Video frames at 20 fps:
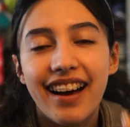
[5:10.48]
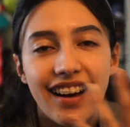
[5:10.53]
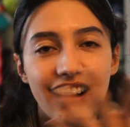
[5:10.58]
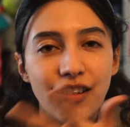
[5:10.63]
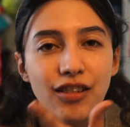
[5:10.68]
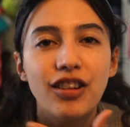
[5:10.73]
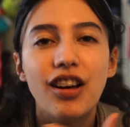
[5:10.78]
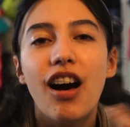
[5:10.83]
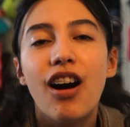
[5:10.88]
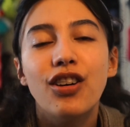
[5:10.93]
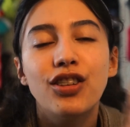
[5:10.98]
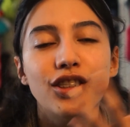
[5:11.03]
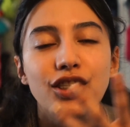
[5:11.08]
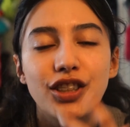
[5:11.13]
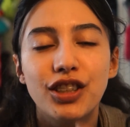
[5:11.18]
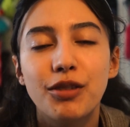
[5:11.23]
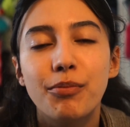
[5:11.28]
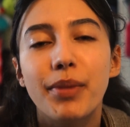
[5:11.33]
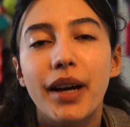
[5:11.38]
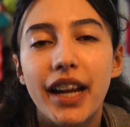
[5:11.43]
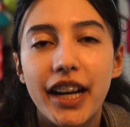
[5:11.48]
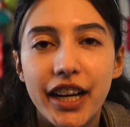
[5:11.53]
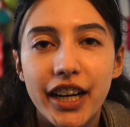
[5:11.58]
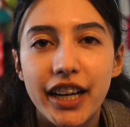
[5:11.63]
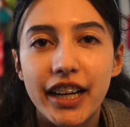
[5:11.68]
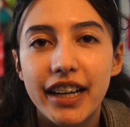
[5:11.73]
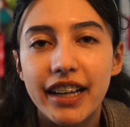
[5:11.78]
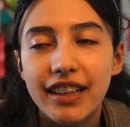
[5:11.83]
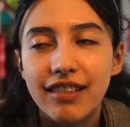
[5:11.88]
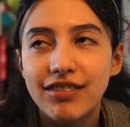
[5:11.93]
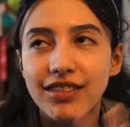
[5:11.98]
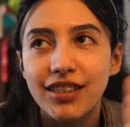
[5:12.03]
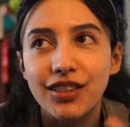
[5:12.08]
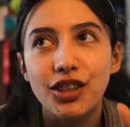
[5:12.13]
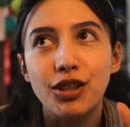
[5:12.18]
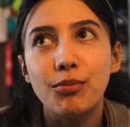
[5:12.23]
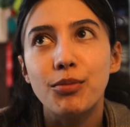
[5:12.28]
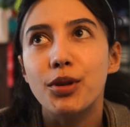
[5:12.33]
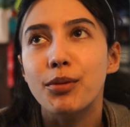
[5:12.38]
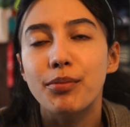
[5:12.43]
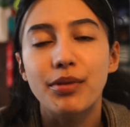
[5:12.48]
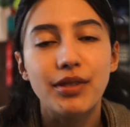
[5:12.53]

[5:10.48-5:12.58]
I'll I'll look better. I have to look more